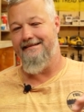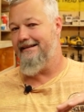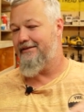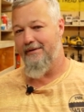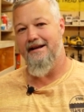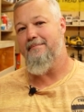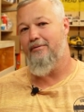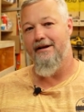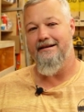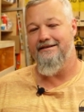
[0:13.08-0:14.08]
then 3D
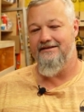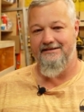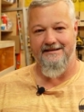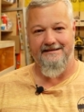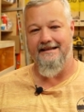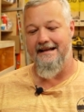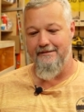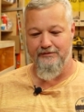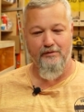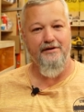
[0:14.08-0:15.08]
printing just,
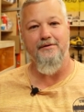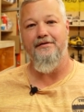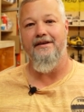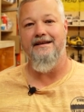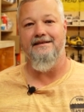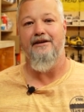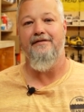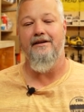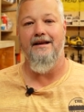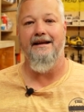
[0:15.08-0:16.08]
it was one of those things that I
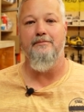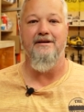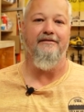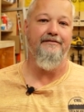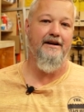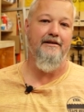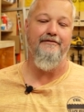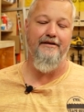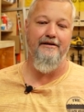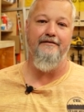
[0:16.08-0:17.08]
felt like it'd be a
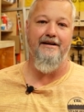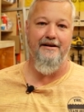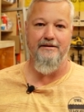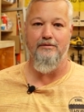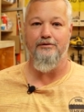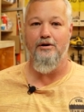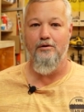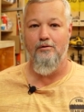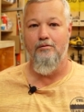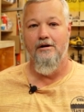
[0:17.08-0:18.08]
very, very valuable
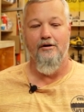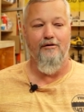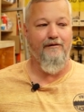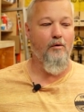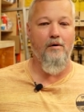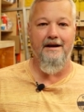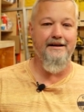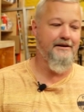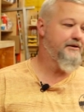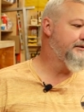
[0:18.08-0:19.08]
tool for what
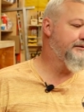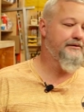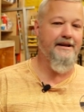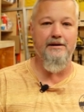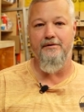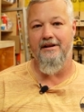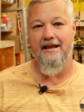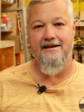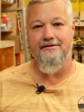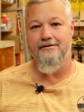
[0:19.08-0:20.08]
I do dealing with
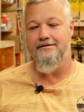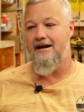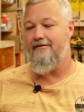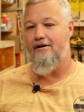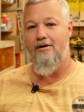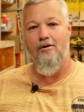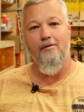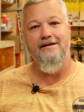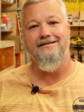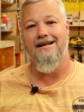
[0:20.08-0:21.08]
lasers. I've
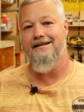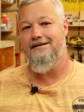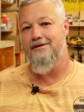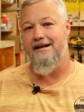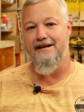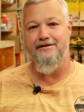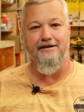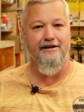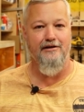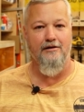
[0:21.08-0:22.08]
always liked to try to
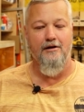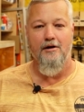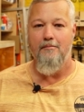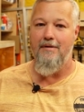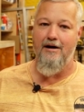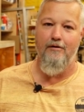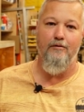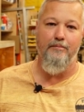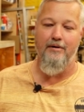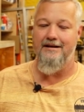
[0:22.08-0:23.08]
engineer my
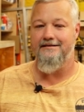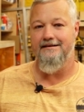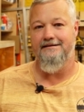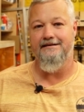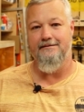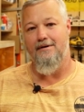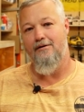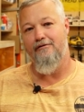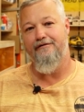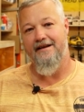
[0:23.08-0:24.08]
own processes and my
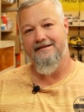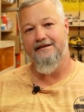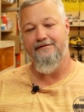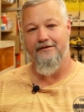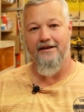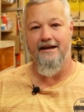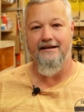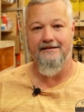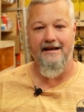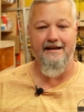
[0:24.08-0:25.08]
own fixes for
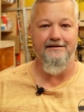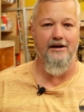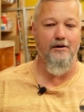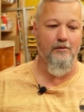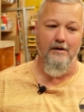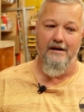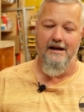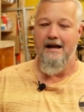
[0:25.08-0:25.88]
things. And so